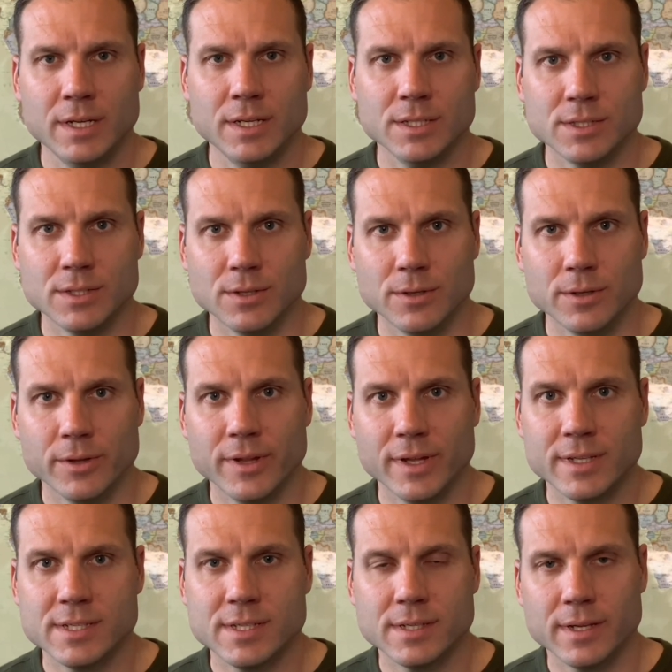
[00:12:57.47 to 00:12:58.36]
So
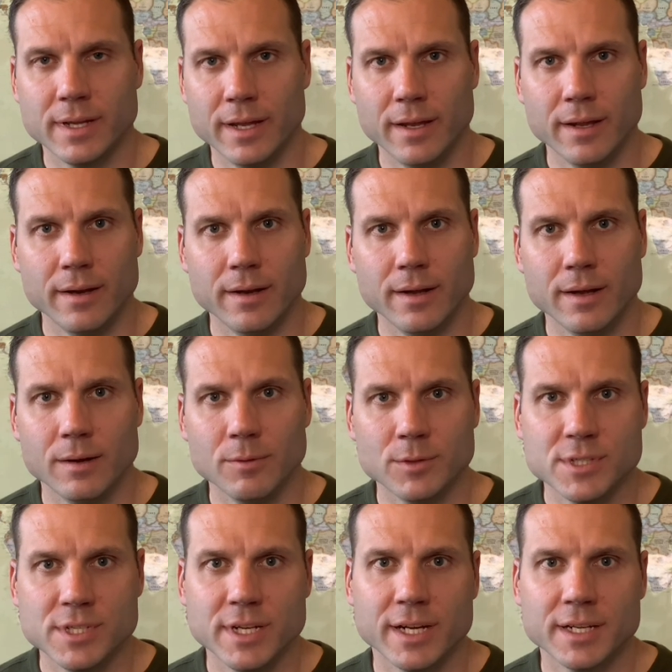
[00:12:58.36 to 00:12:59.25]
thanks, and uh, we'll
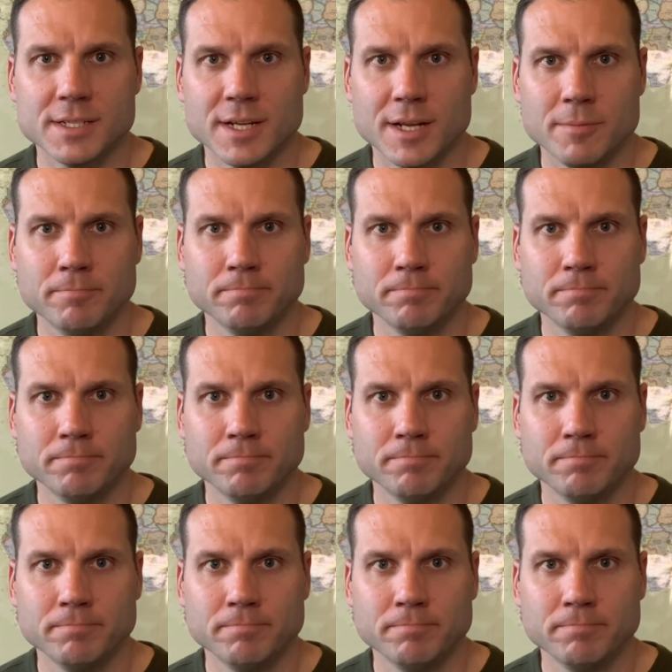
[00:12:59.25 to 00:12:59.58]
see you next time.